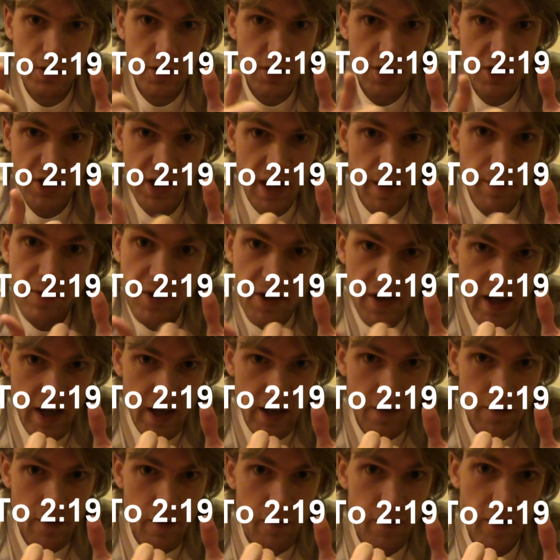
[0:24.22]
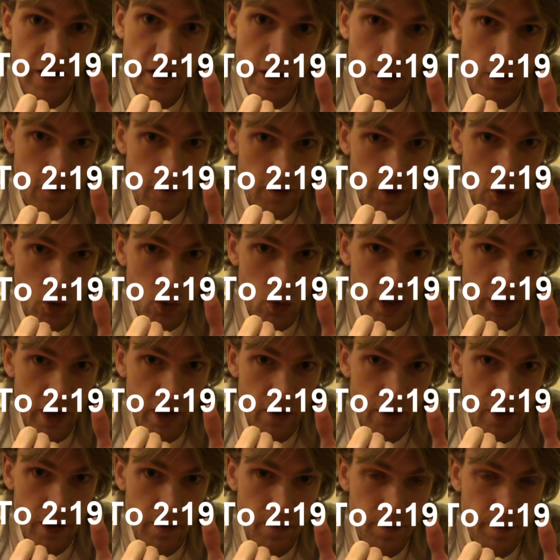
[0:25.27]
Skip to the end of the video if you don't want to
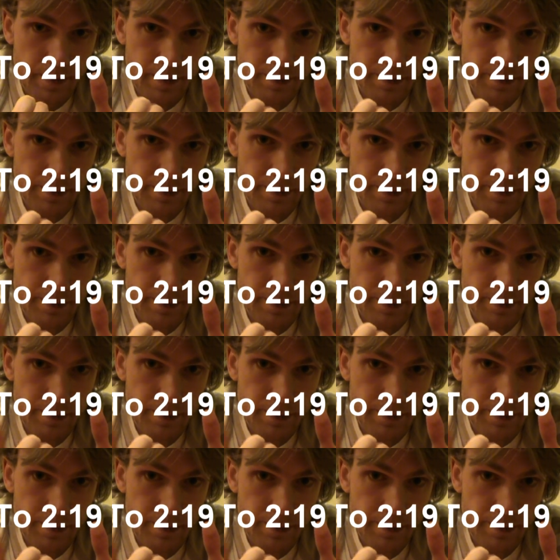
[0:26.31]
hear it.